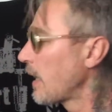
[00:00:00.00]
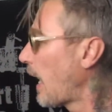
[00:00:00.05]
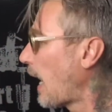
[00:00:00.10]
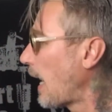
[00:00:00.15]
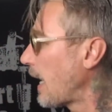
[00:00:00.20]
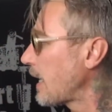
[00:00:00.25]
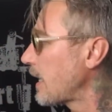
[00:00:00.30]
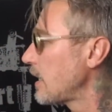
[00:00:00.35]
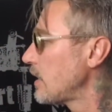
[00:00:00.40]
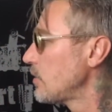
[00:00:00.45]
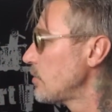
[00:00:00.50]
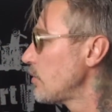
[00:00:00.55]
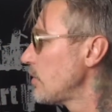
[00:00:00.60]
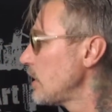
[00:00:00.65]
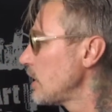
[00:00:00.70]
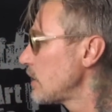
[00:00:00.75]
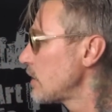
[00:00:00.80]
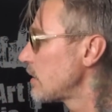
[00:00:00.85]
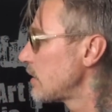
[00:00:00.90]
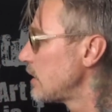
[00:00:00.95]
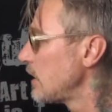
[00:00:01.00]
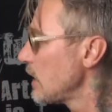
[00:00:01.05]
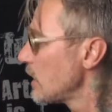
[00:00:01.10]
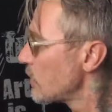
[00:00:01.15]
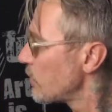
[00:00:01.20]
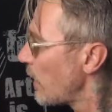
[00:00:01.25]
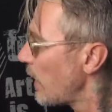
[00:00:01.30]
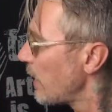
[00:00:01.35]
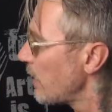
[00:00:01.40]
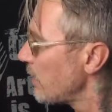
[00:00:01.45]
I can do it,
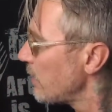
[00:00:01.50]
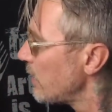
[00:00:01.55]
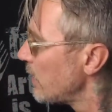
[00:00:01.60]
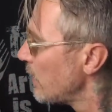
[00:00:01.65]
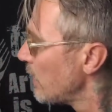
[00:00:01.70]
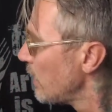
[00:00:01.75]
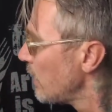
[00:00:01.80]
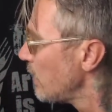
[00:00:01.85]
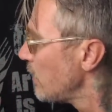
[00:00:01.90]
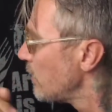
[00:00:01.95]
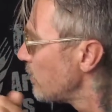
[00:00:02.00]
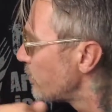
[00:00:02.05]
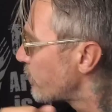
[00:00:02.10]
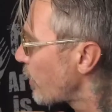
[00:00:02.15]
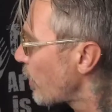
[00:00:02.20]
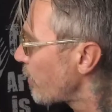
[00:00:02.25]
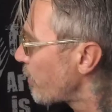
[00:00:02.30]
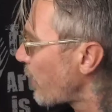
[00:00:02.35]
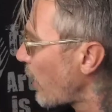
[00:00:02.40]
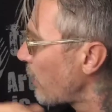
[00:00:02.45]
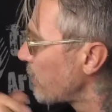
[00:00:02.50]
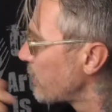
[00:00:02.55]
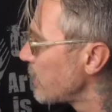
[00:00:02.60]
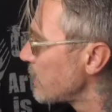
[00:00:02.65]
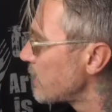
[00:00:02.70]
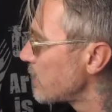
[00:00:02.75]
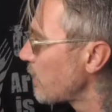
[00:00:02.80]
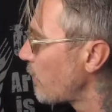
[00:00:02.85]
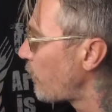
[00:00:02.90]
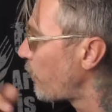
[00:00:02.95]
this one, probably
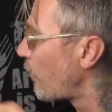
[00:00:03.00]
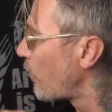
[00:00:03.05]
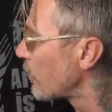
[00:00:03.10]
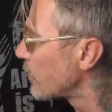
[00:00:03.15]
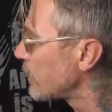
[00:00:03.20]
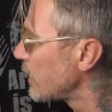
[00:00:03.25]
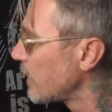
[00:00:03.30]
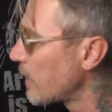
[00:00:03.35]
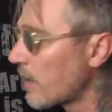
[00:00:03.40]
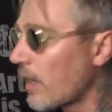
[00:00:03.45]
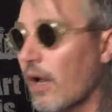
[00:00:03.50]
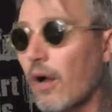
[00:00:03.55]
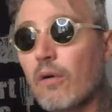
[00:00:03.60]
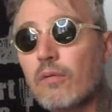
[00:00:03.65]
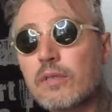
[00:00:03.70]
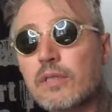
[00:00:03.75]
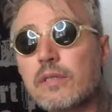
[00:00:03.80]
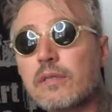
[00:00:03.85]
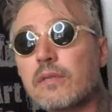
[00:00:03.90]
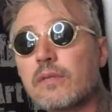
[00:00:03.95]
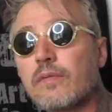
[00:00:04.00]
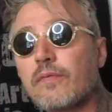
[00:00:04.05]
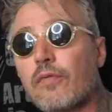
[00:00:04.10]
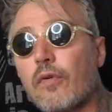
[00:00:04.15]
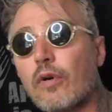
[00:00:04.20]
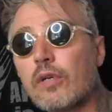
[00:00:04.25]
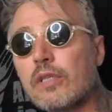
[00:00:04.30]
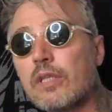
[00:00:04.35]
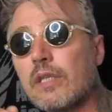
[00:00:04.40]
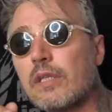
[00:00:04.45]
this is a 14
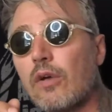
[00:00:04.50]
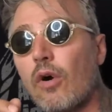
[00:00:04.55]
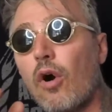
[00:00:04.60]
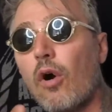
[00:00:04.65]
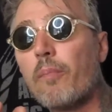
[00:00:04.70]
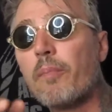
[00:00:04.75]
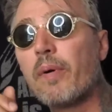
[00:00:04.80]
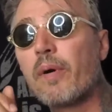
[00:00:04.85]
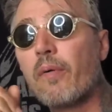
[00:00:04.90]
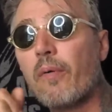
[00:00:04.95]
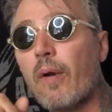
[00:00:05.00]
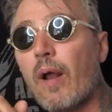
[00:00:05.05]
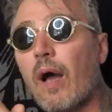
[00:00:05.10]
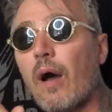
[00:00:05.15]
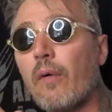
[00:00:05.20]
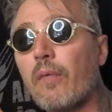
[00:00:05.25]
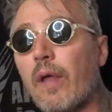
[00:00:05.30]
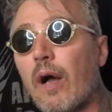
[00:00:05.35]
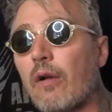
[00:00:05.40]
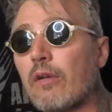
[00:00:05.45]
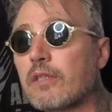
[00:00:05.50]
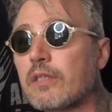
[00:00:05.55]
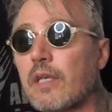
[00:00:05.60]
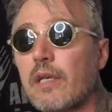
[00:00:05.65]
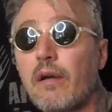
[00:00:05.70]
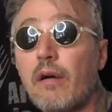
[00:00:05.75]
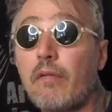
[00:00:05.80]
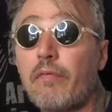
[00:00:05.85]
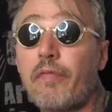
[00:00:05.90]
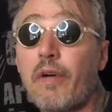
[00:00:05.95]
open round. I would
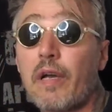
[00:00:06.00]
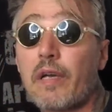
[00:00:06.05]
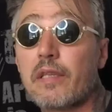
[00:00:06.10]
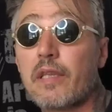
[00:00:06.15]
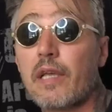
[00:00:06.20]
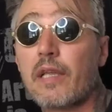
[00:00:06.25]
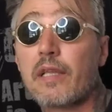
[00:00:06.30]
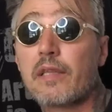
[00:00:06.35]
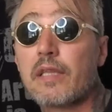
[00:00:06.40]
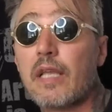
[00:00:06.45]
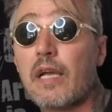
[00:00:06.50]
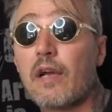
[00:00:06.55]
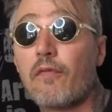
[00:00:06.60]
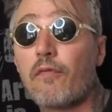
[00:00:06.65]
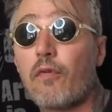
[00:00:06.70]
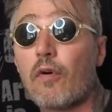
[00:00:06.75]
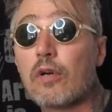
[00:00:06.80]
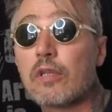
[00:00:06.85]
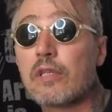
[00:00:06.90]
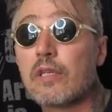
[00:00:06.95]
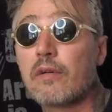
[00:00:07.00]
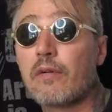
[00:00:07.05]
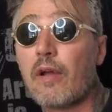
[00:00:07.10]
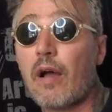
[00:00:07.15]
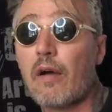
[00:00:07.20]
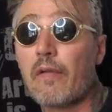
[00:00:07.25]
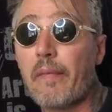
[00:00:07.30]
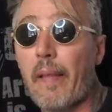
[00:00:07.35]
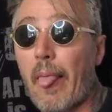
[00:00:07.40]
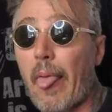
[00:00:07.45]
say, oh fuck it, I take a 14
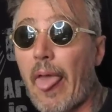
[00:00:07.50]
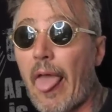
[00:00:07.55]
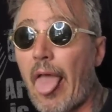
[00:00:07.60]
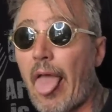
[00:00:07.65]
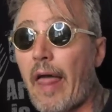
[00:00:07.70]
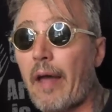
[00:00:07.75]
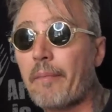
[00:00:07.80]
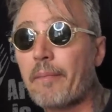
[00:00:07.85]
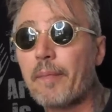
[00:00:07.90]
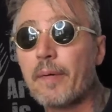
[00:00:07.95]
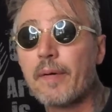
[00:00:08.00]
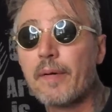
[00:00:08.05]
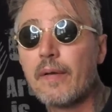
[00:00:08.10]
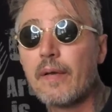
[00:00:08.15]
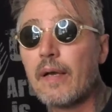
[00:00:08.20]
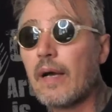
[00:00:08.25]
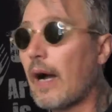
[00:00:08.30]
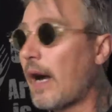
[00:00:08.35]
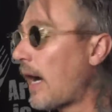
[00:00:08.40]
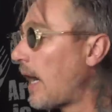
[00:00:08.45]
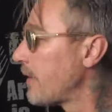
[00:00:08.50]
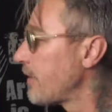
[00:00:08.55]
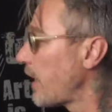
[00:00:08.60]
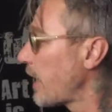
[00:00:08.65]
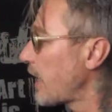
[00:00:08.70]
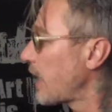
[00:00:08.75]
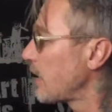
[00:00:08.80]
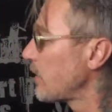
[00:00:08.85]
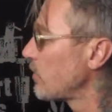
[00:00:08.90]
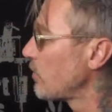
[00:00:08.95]
round and I
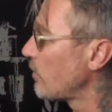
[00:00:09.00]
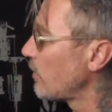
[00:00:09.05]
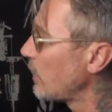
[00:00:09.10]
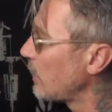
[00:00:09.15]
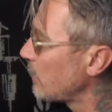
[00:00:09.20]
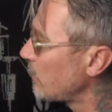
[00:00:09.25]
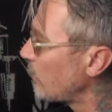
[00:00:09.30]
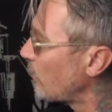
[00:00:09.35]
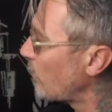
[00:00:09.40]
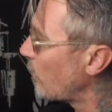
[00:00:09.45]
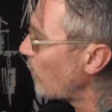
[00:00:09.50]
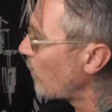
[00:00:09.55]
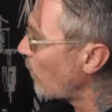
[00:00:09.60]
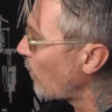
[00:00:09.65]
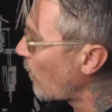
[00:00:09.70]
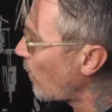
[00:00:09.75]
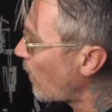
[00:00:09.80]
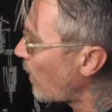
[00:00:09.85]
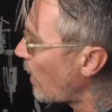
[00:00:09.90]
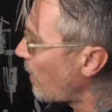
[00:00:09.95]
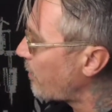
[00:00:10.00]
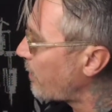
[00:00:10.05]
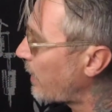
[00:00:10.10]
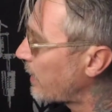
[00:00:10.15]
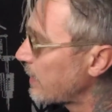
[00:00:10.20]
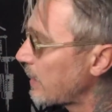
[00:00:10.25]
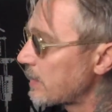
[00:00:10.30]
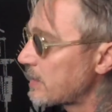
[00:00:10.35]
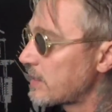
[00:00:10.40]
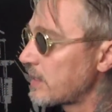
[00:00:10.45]
can do it
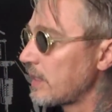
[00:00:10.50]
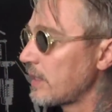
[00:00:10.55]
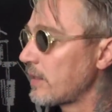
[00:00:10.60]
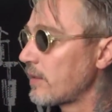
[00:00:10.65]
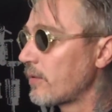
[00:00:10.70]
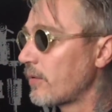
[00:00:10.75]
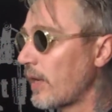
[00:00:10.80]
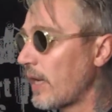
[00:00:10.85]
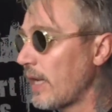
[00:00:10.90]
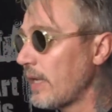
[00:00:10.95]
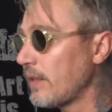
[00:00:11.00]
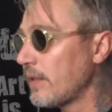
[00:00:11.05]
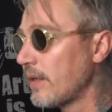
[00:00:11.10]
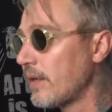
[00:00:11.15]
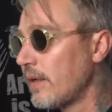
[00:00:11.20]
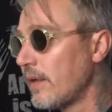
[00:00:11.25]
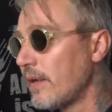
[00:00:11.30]
and that's it, right?